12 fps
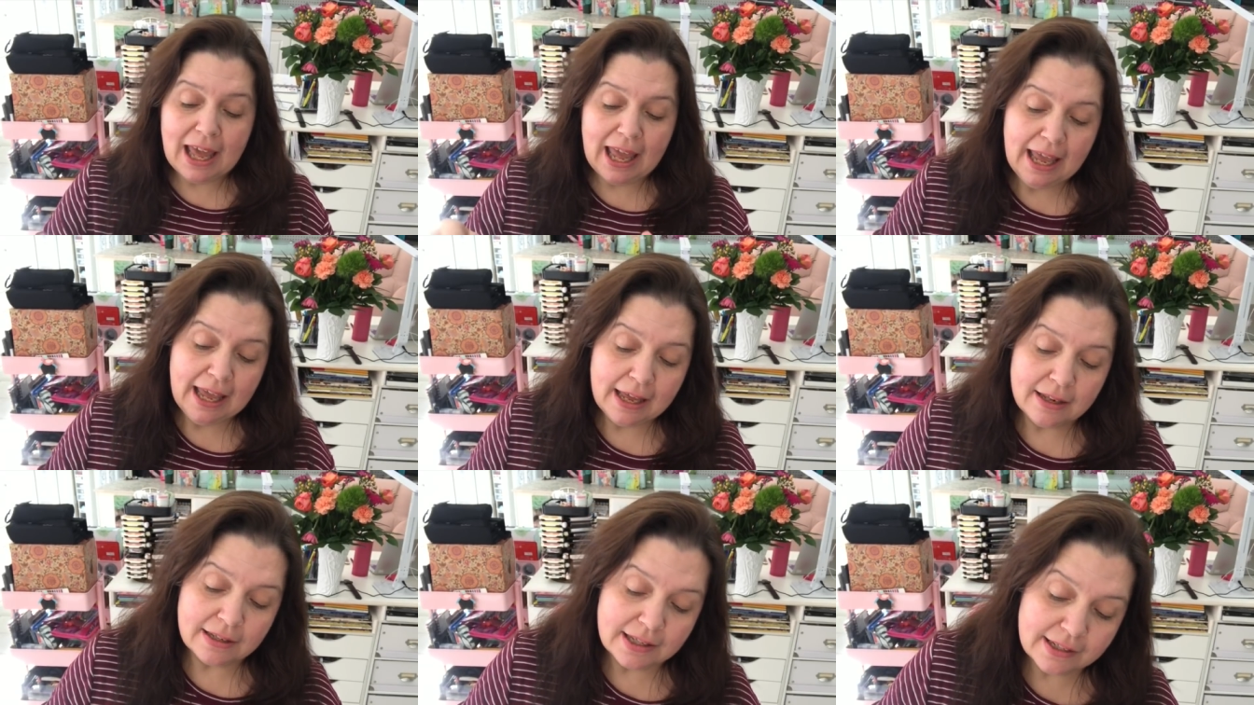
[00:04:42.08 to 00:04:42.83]

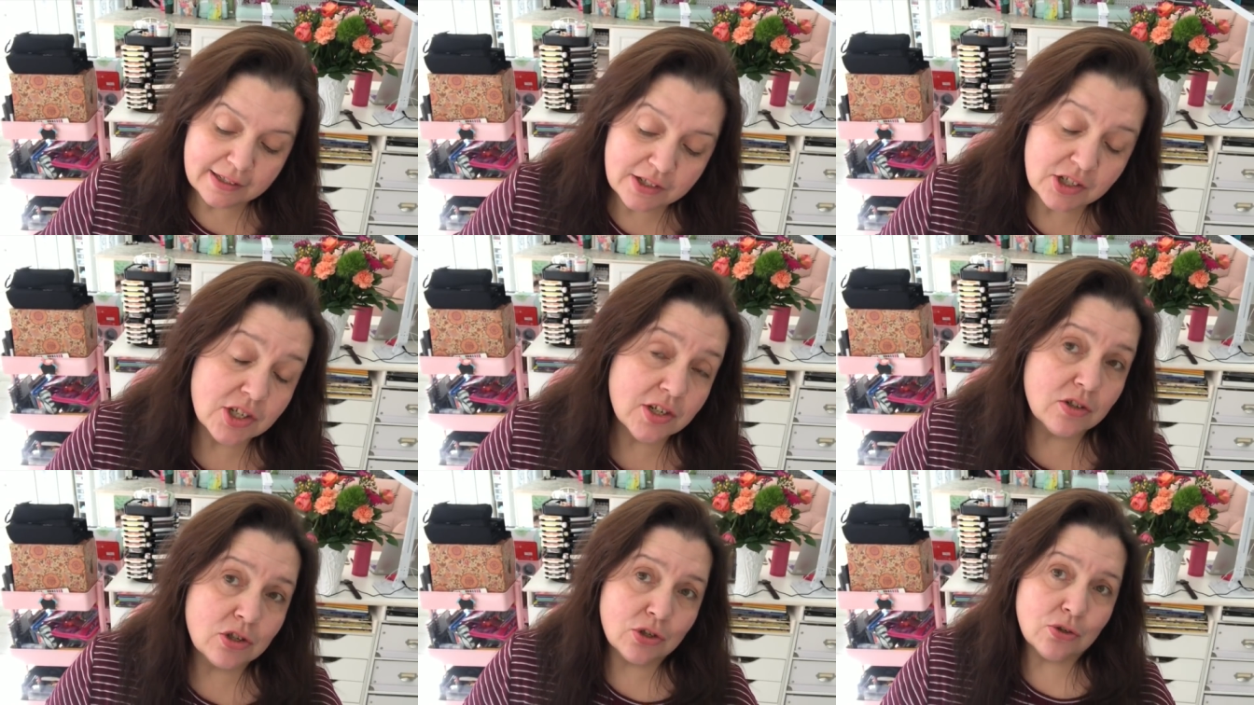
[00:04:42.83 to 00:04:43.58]
And in
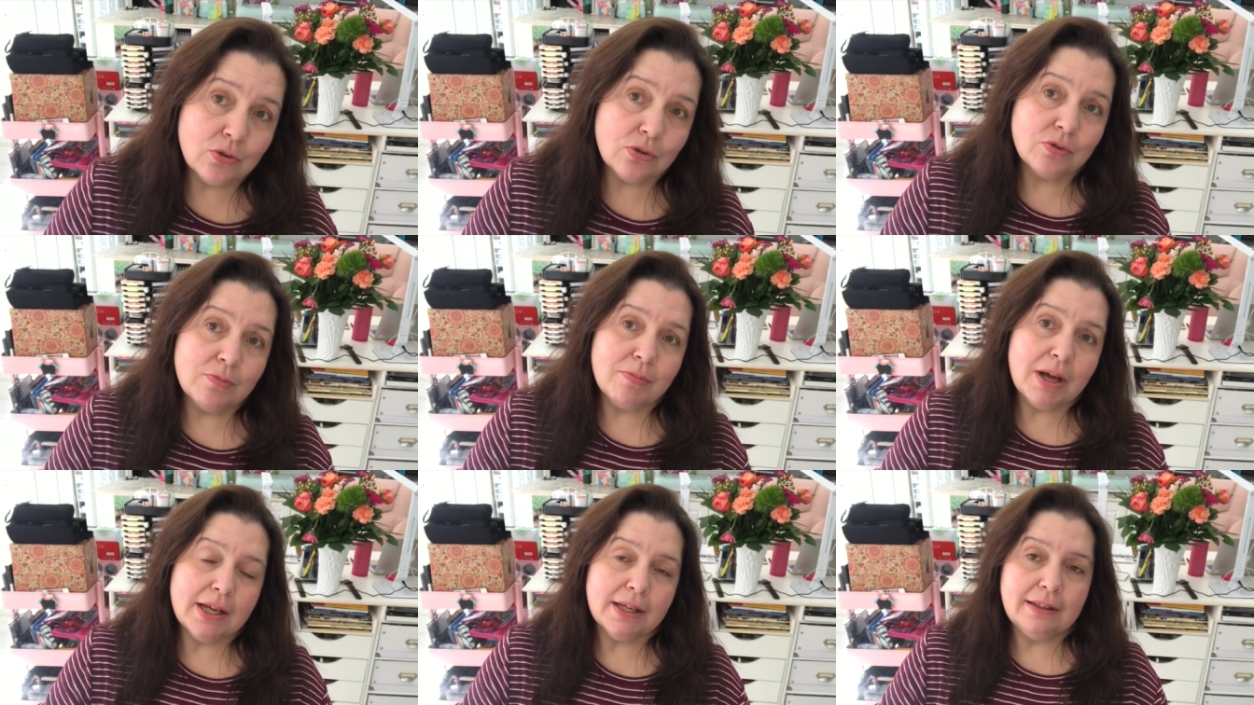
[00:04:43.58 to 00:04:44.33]
addition to
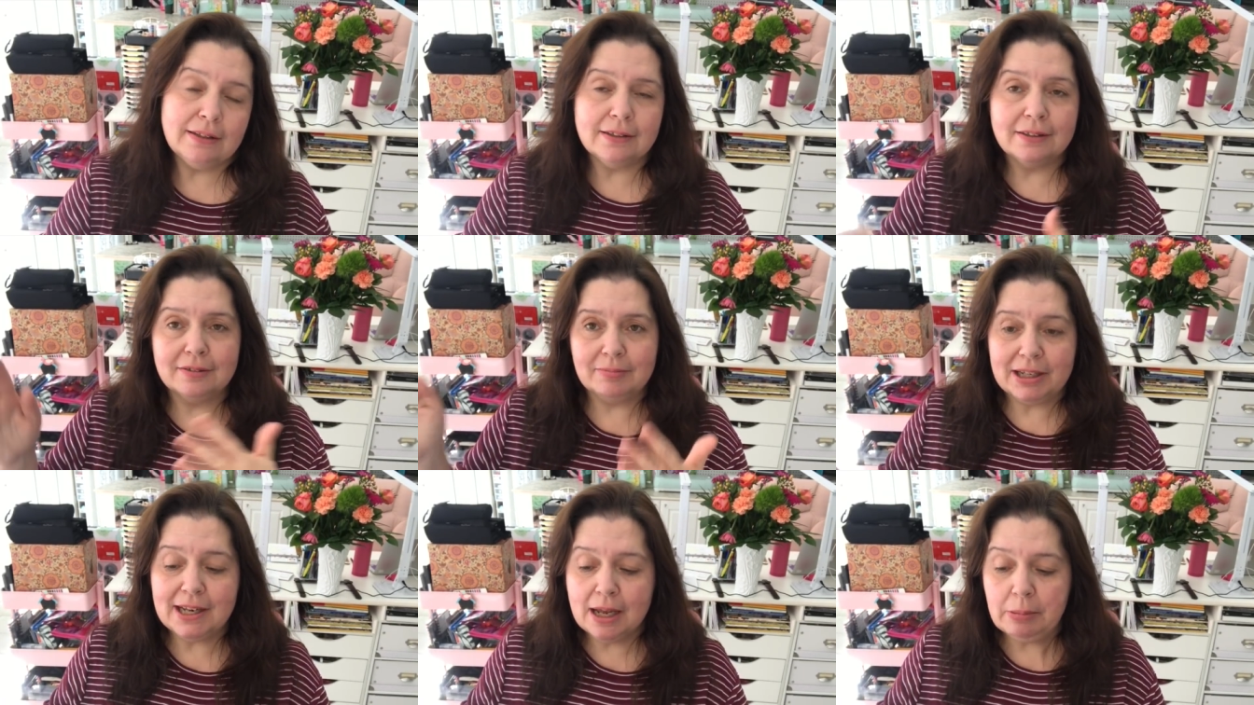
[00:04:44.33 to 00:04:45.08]
my
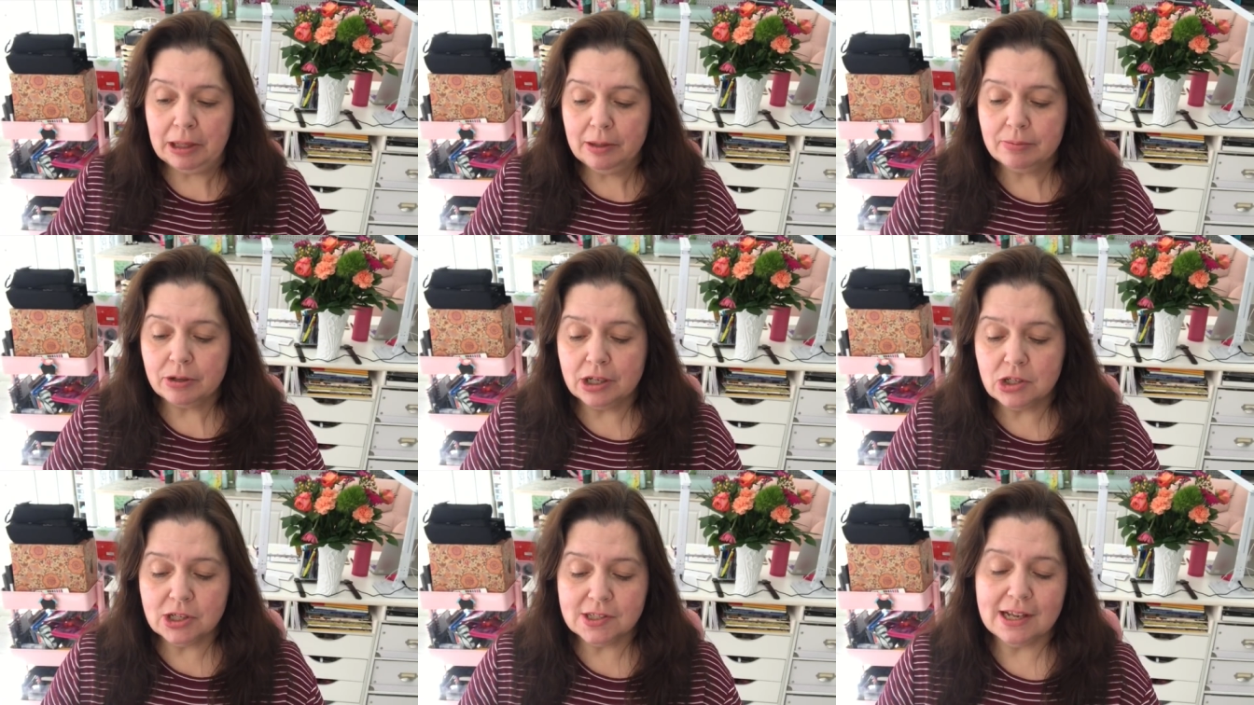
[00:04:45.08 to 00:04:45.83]
napkin
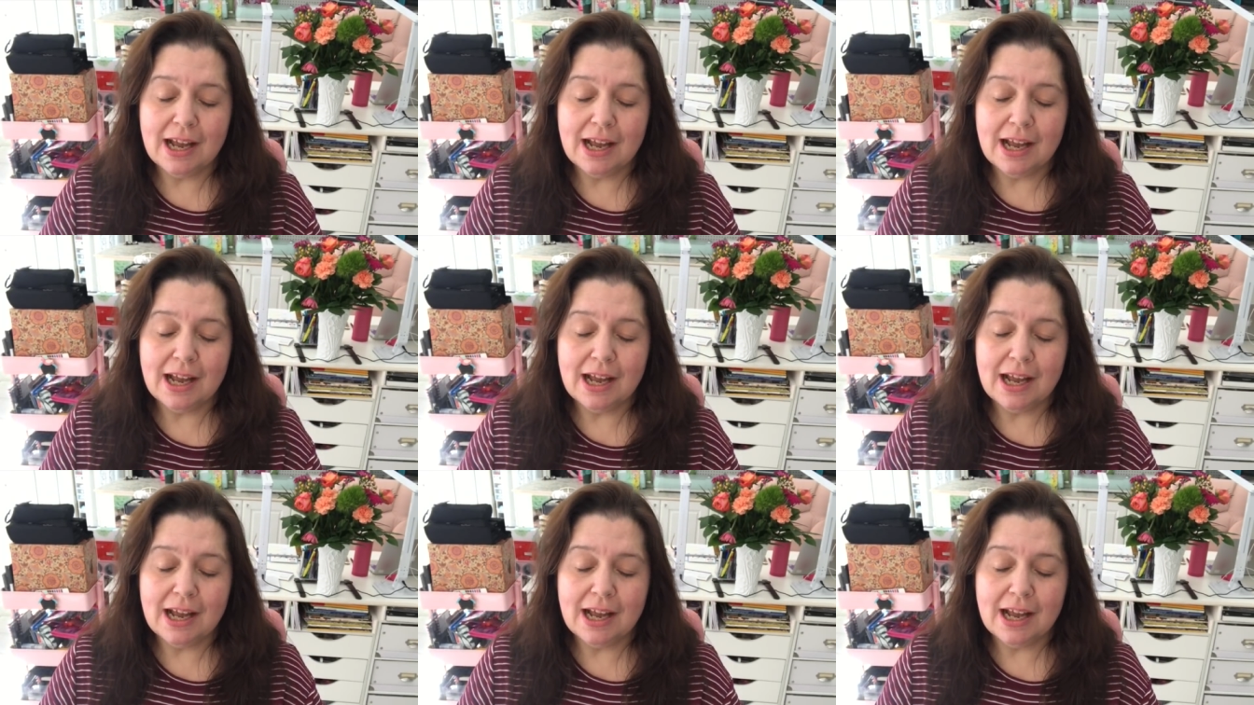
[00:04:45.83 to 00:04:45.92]
projects,